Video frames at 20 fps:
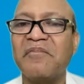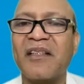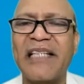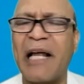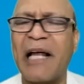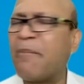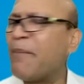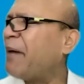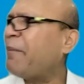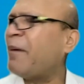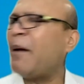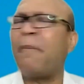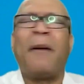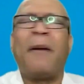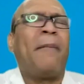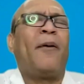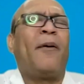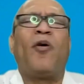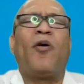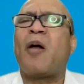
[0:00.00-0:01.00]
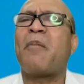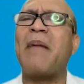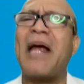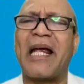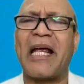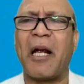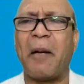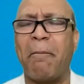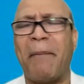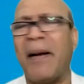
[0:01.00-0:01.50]
There may be people who are
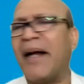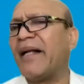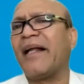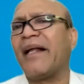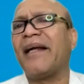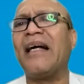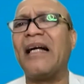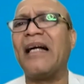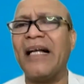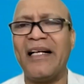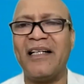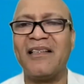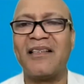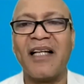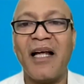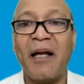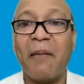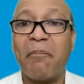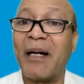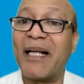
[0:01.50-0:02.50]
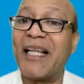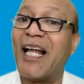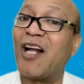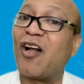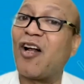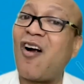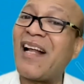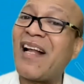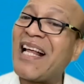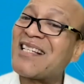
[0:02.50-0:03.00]
making better idlis, but they are
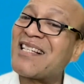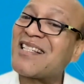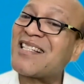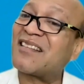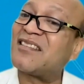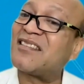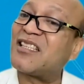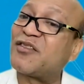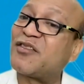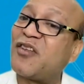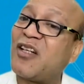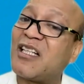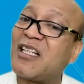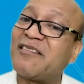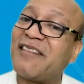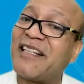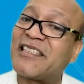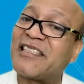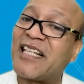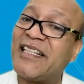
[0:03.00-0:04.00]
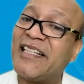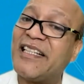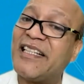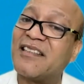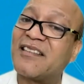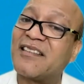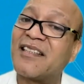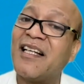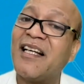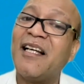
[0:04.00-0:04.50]
not as successful as Vaishali
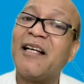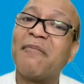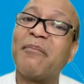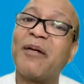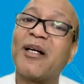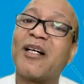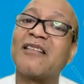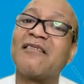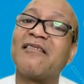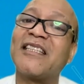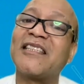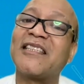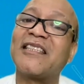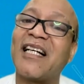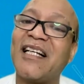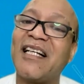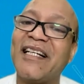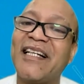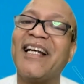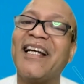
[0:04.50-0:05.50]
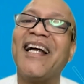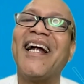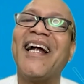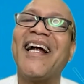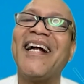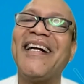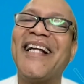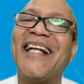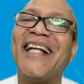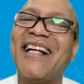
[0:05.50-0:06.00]
is because
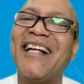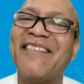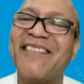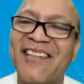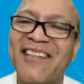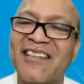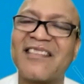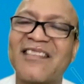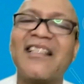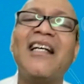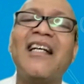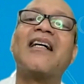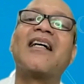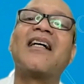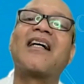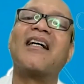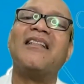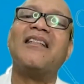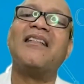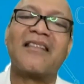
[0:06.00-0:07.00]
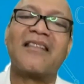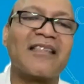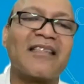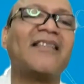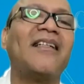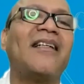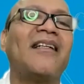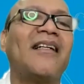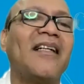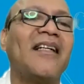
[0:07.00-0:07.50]
Vaishali delivers
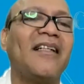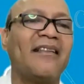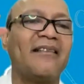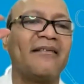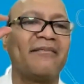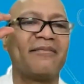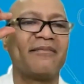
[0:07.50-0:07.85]
consistently.